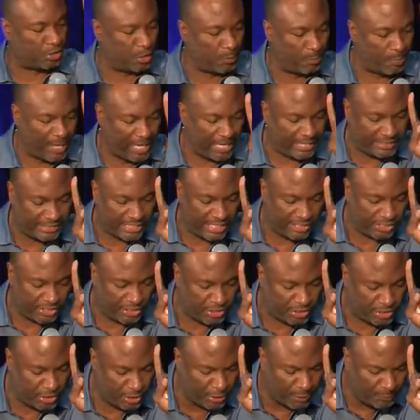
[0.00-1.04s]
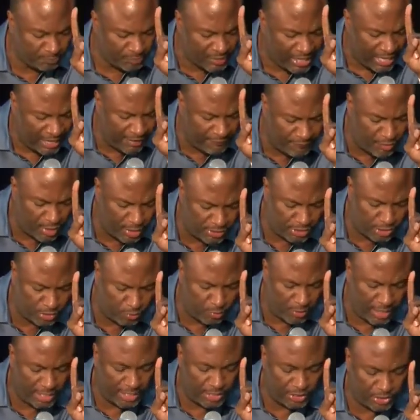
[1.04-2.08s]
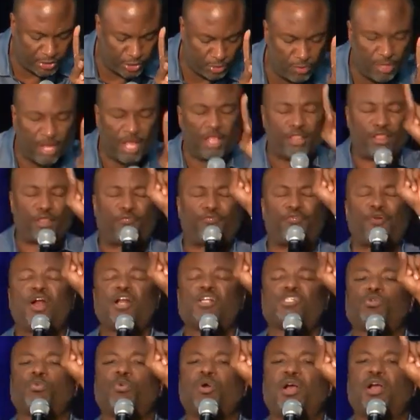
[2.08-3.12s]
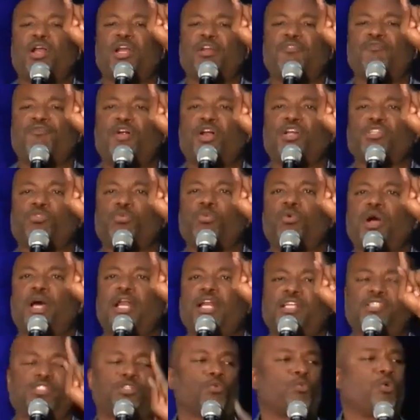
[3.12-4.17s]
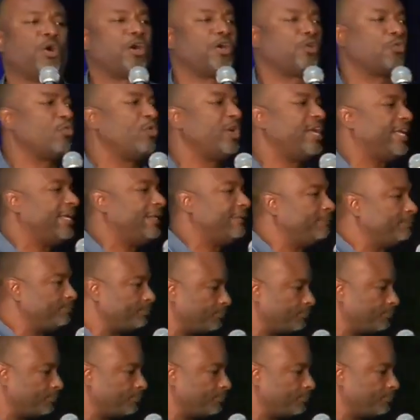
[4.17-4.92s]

you to pay attention to in verses 1 and 2. The first word in verse 1 is the word when.